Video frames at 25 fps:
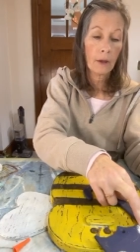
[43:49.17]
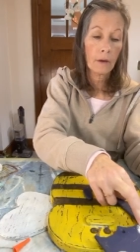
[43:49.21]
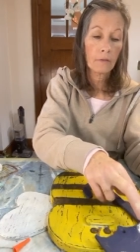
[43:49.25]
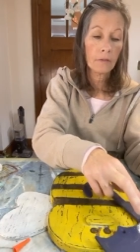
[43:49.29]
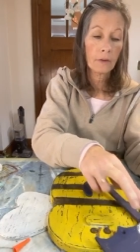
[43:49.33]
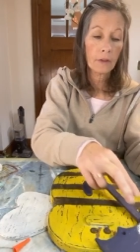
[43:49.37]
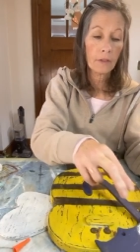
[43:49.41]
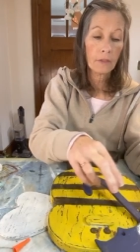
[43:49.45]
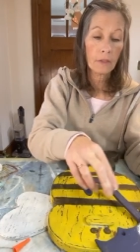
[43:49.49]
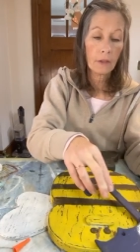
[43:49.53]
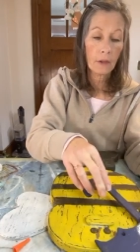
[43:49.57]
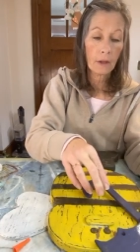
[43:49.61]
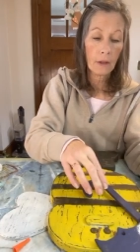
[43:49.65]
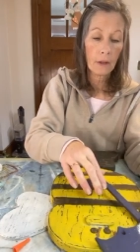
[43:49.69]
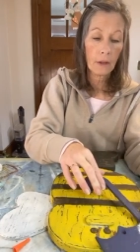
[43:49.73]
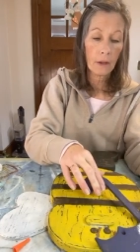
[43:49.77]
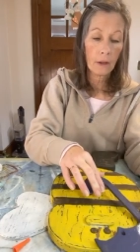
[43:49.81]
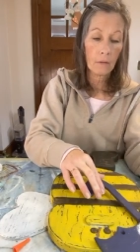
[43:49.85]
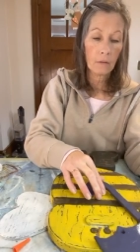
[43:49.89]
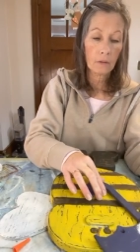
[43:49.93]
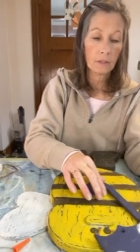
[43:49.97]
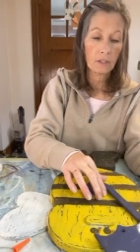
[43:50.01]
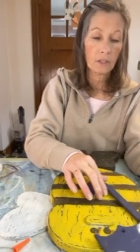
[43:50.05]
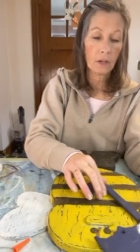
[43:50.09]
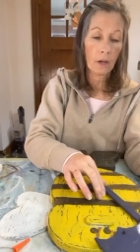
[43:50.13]
Everything
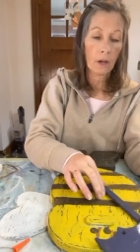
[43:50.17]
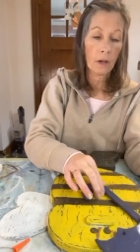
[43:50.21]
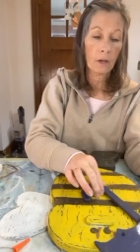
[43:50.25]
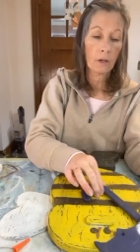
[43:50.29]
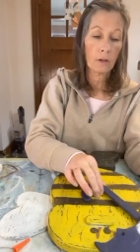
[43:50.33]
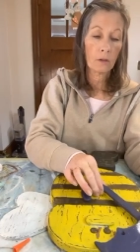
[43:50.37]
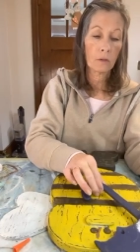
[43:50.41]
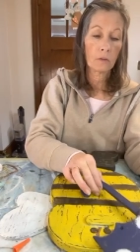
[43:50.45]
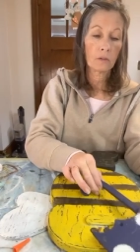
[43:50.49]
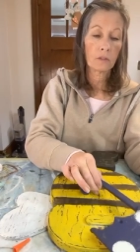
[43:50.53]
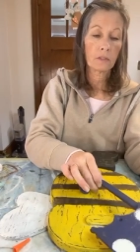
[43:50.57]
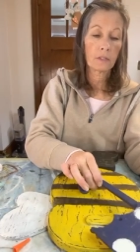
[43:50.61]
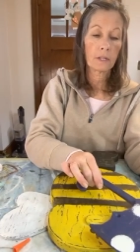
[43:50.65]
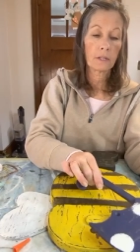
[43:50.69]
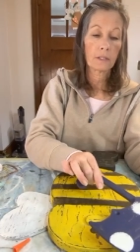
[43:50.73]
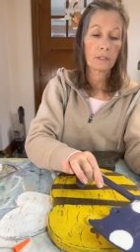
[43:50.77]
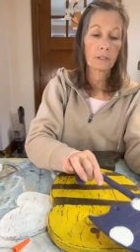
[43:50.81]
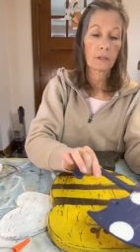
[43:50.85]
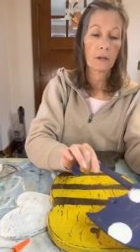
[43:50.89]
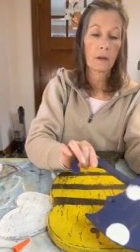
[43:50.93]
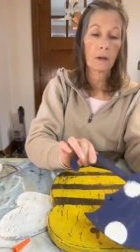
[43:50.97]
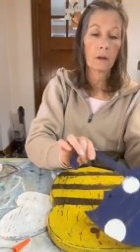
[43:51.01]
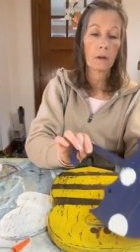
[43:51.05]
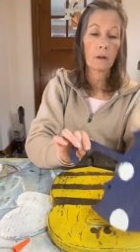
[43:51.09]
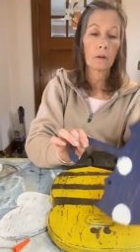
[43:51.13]
else I use
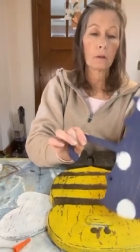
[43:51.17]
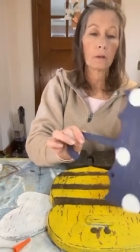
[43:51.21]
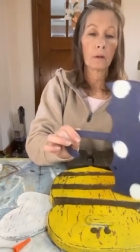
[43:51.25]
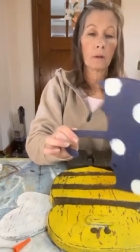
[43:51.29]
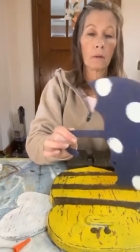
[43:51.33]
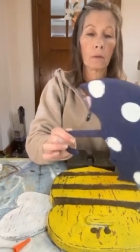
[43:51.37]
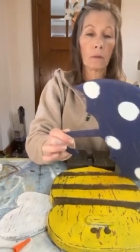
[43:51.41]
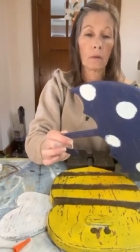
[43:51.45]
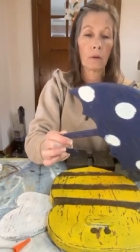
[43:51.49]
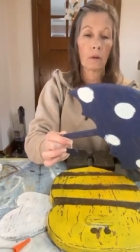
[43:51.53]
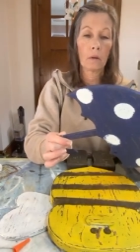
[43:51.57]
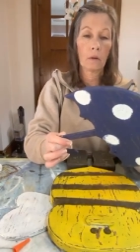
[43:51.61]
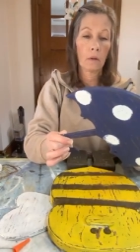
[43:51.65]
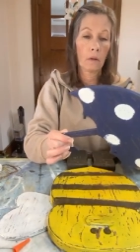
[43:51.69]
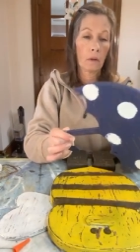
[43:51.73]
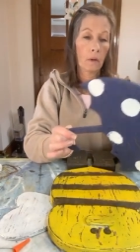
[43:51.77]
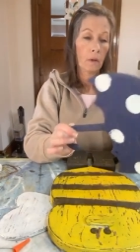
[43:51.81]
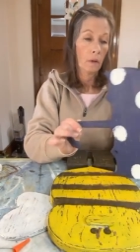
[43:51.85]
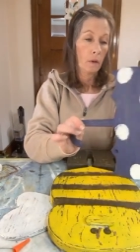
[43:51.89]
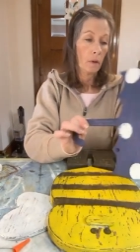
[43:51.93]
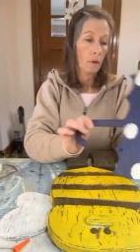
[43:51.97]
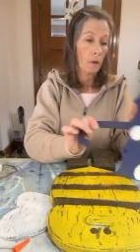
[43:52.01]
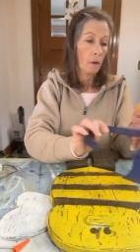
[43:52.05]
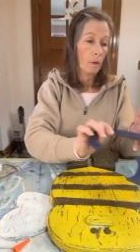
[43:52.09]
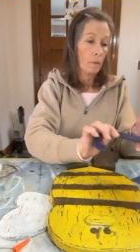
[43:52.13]
this kind of glue.
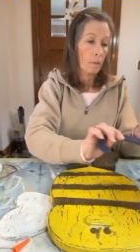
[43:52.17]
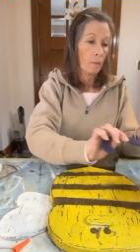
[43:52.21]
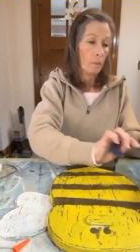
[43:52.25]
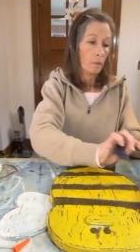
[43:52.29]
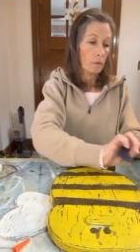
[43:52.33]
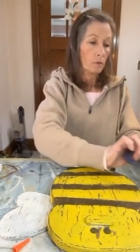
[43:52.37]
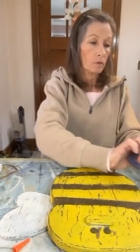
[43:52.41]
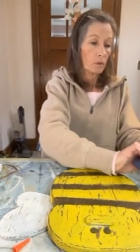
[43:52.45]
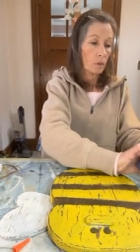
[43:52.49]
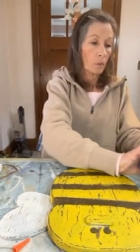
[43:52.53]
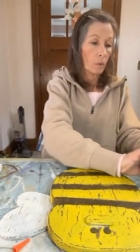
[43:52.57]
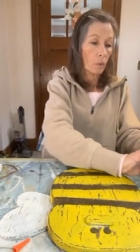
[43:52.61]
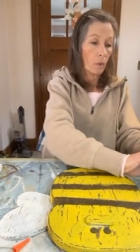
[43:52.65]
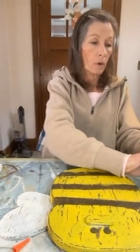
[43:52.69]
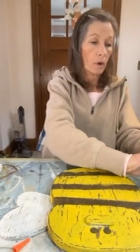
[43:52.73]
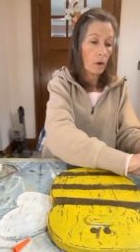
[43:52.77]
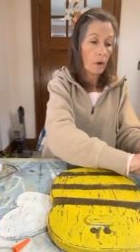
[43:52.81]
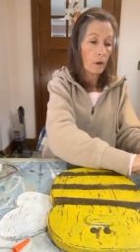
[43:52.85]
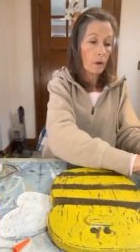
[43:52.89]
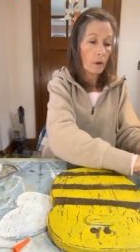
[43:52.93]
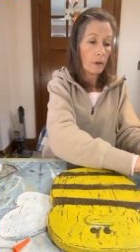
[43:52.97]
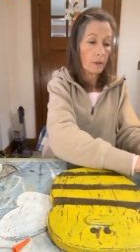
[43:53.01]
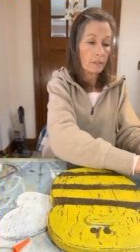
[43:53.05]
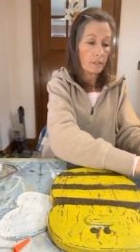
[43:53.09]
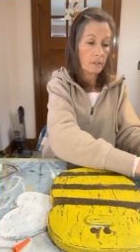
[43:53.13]
So
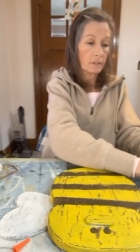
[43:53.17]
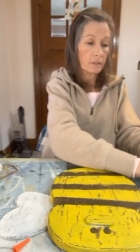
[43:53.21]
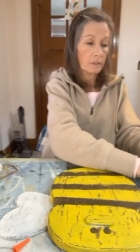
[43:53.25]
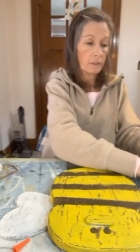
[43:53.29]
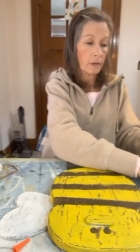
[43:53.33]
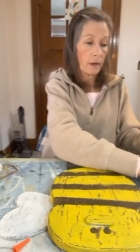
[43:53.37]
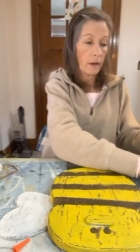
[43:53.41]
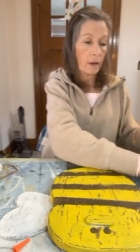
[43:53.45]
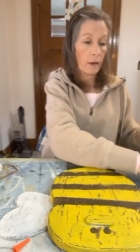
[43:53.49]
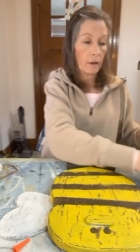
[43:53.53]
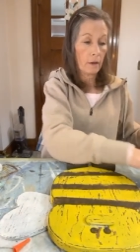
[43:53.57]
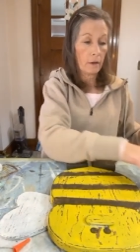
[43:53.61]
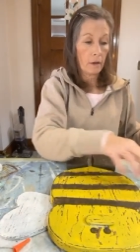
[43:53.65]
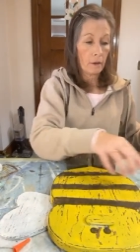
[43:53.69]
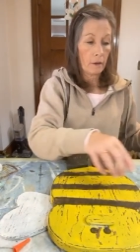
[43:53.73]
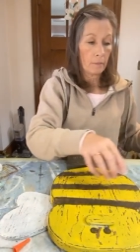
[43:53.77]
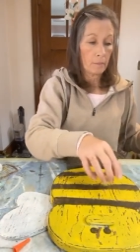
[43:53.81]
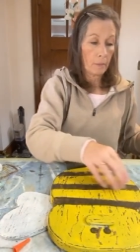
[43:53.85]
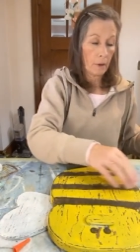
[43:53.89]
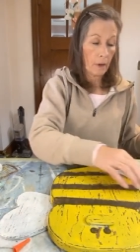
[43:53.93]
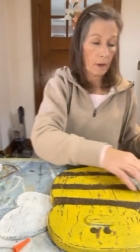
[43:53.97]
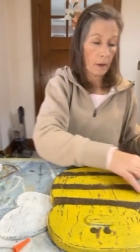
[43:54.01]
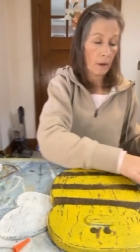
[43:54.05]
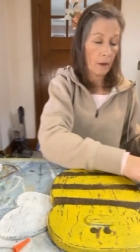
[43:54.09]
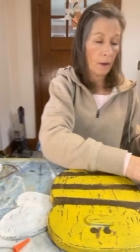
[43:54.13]
we're gonna stand
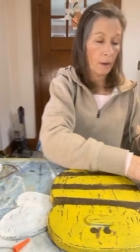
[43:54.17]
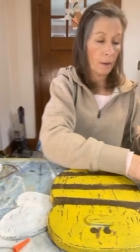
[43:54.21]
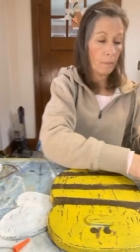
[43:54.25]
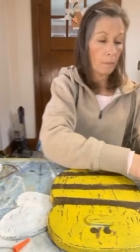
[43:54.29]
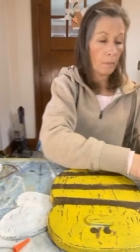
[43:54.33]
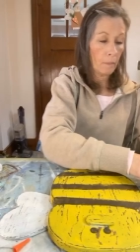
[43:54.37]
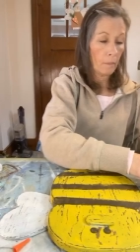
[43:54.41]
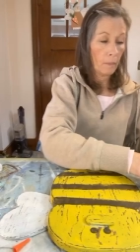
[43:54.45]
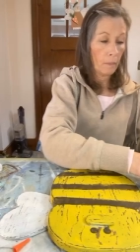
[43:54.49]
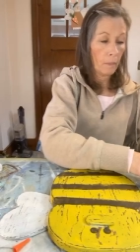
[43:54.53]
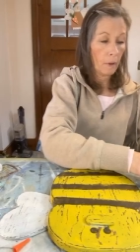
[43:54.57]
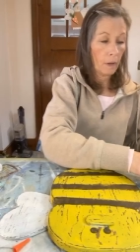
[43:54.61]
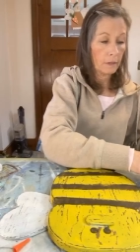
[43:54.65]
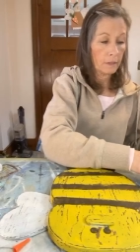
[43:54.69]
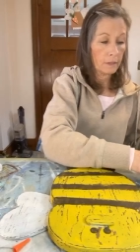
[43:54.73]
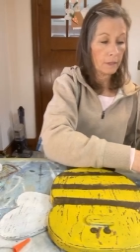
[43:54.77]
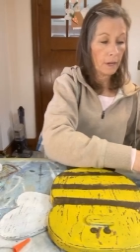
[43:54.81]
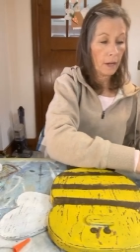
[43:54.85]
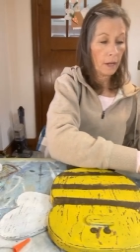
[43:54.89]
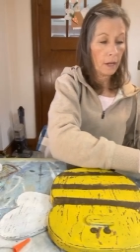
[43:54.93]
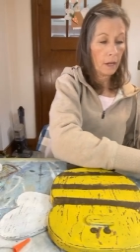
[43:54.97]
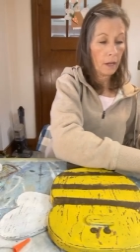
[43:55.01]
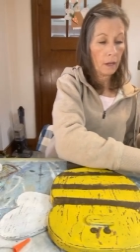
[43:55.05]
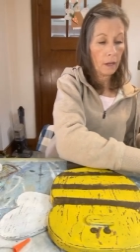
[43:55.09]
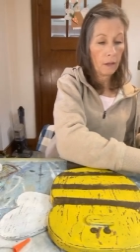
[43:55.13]
him up
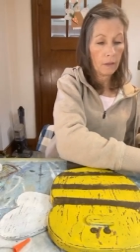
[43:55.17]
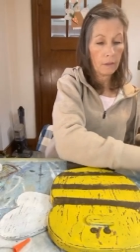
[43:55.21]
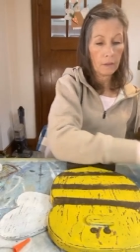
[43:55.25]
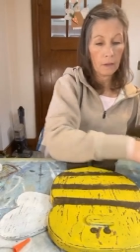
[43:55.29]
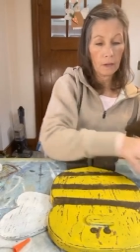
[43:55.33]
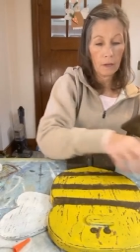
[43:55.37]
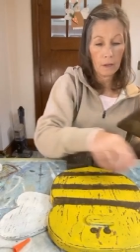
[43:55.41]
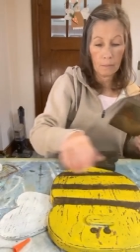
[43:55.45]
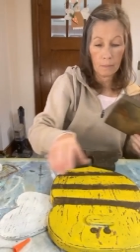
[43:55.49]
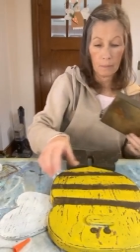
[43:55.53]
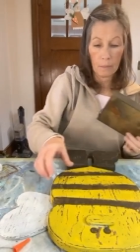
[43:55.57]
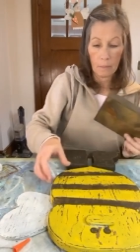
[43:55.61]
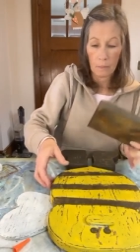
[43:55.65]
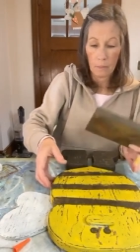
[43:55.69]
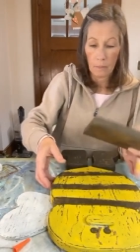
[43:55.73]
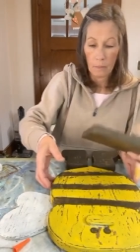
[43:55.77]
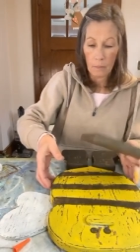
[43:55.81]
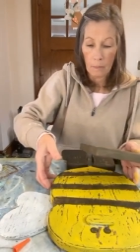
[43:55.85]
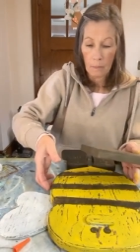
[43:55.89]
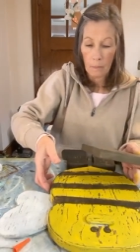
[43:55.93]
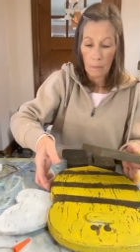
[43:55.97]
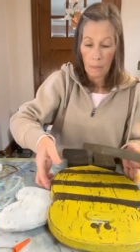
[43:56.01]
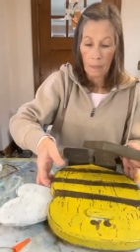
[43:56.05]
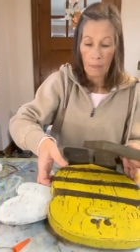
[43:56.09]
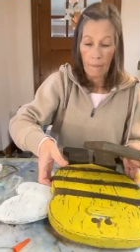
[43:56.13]
because I can get them
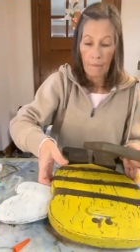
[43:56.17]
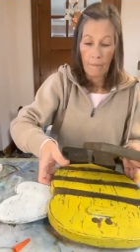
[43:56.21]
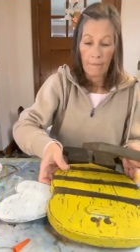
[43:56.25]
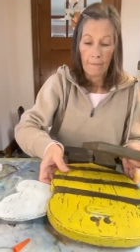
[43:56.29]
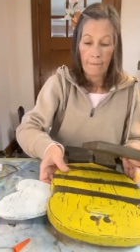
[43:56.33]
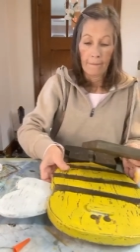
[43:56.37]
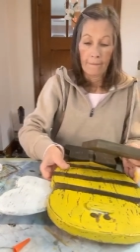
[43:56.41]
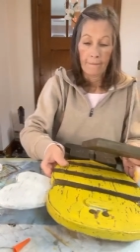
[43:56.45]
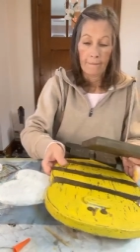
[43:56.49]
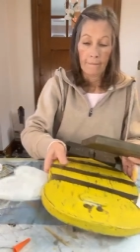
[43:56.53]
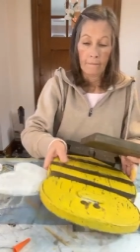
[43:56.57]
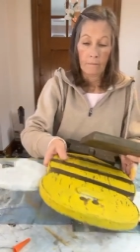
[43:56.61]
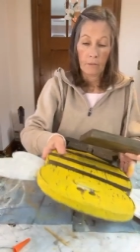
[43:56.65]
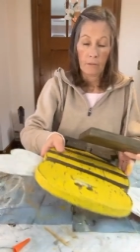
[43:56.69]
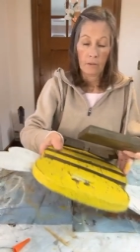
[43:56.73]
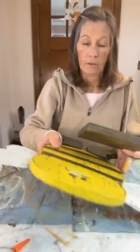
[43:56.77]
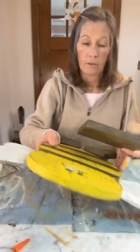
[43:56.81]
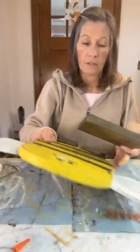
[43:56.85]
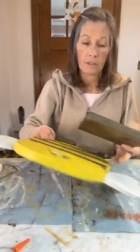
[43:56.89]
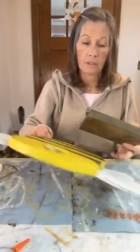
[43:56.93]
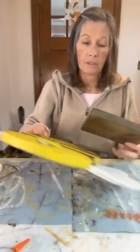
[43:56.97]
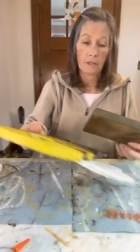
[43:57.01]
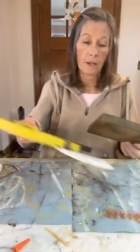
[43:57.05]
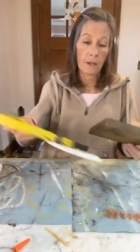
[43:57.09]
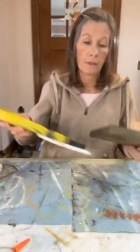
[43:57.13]

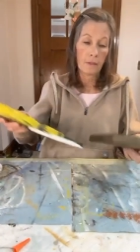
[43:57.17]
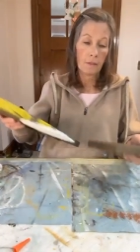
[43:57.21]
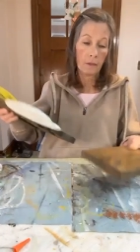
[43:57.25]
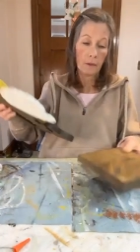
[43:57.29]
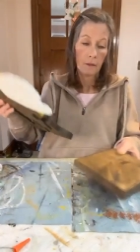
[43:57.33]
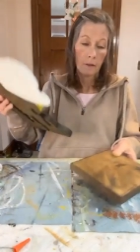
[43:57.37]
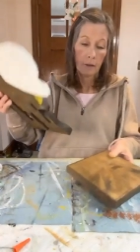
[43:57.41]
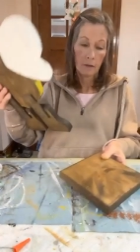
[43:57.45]
just like